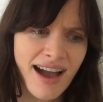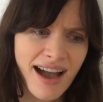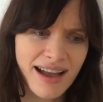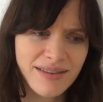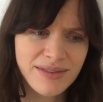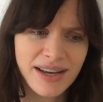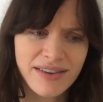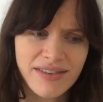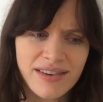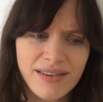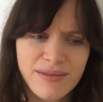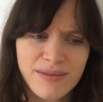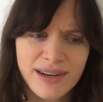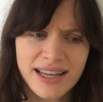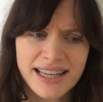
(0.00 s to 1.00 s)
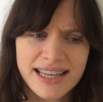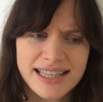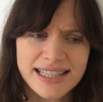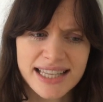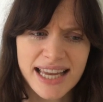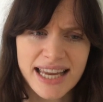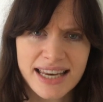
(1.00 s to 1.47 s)
I've never really
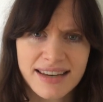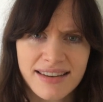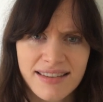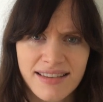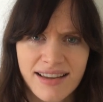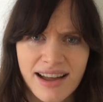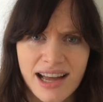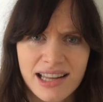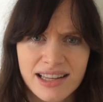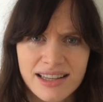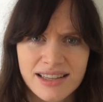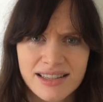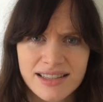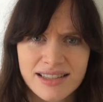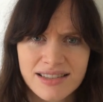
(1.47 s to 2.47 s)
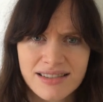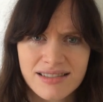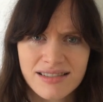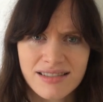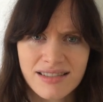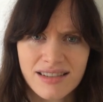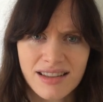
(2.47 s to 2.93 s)
seen the colours
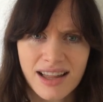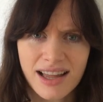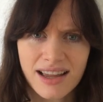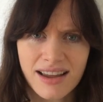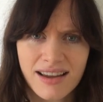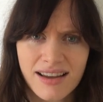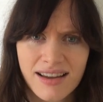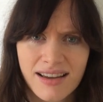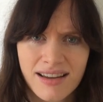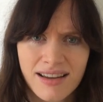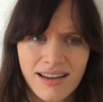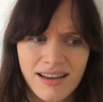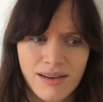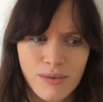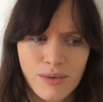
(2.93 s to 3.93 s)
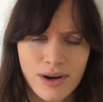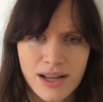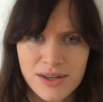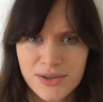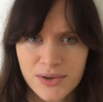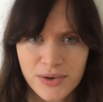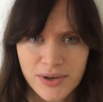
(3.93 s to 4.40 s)
like what I
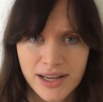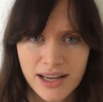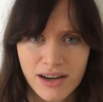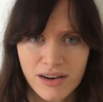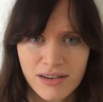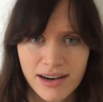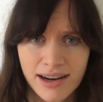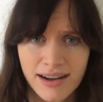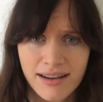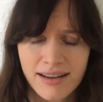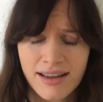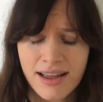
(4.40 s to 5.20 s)
saw in Korea.